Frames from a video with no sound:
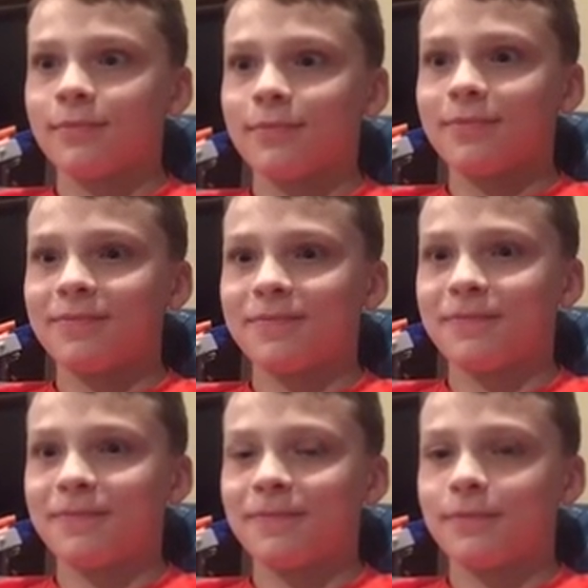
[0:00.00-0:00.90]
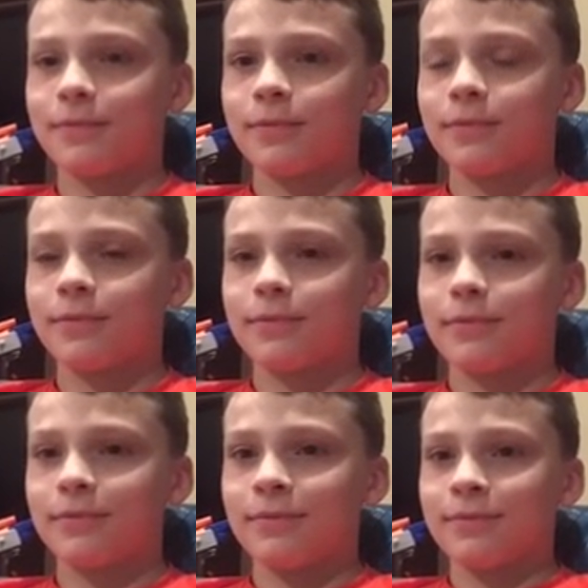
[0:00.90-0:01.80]

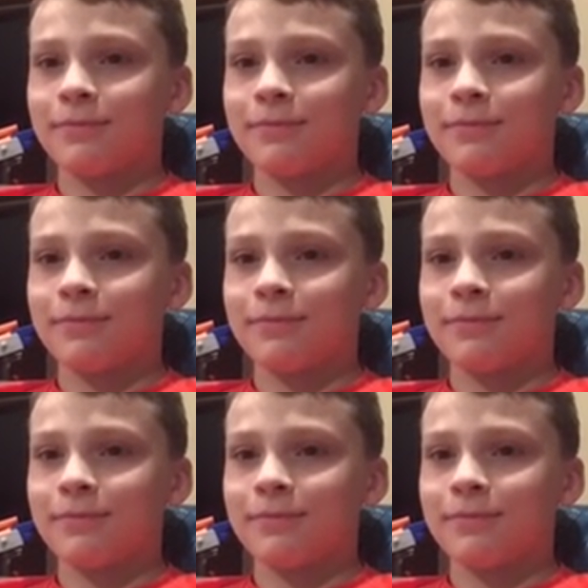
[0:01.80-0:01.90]
[no speech]